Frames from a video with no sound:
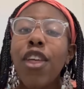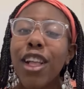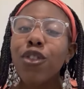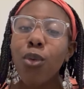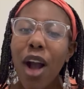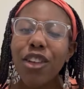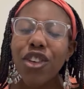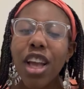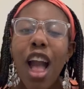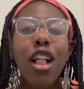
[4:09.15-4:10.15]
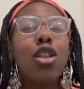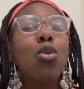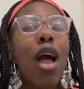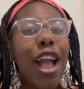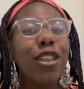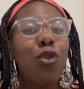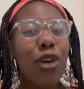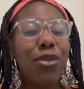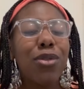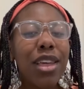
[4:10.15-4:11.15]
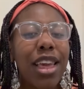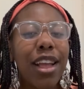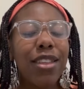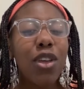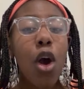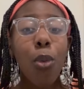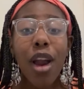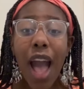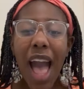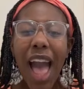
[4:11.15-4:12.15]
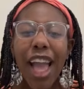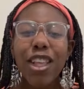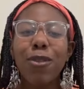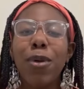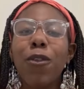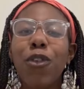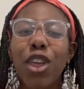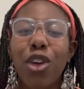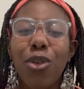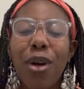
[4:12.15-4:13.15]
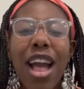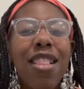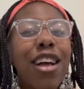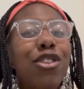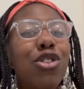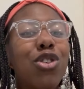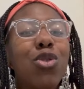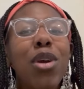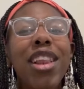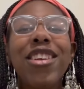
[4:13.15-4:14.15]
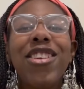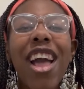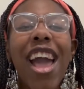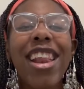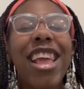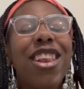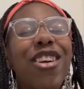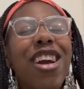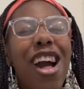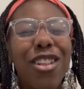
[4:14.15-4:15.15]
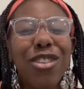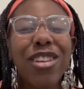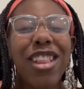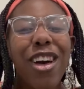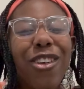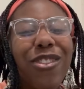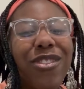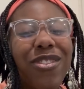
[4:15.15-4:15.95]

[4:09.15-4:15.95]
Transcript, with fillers: Thanks for watching Lauriya's Voice for the Kids, where I speak for you. Let your sweetness shine and your colors glow.